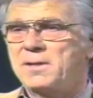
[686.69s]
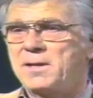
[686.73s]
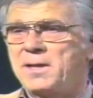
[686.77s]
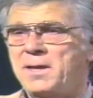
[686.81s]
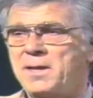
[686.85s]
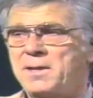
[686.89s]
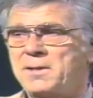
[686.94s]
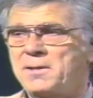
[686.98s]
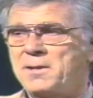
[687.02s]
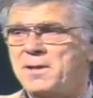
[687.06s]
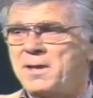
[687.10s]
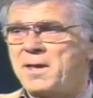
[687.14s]

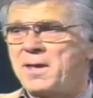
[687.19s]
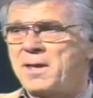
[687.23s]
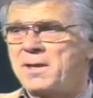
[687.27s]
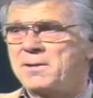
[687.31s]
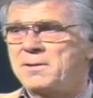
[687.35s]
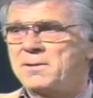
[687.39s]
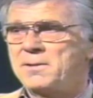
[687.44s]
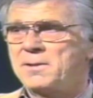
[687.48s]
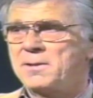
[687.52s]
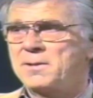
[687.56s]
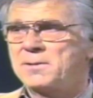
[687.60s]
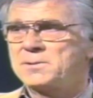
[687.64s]
And
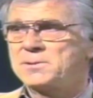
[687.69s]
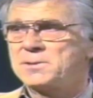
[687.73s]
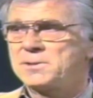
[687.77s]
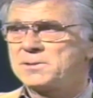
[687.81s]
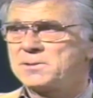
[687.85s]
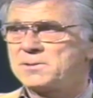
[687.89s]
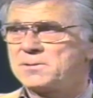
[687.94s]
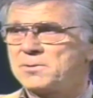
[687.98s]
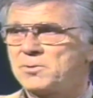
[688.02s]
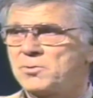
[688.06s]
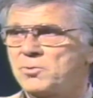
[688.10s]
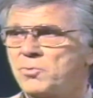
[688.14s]

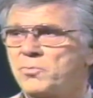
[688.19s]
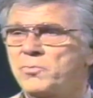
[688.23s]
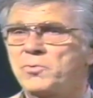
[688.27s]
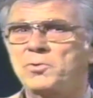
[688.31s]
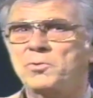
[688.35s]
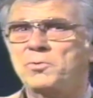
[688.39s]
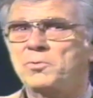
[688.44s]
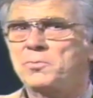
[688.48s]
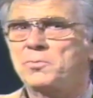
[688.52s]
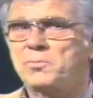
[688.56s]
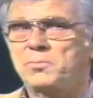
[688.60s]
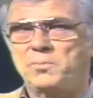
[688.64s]
just
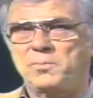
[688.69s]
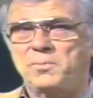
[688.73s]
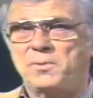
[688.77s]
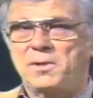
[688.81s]
over,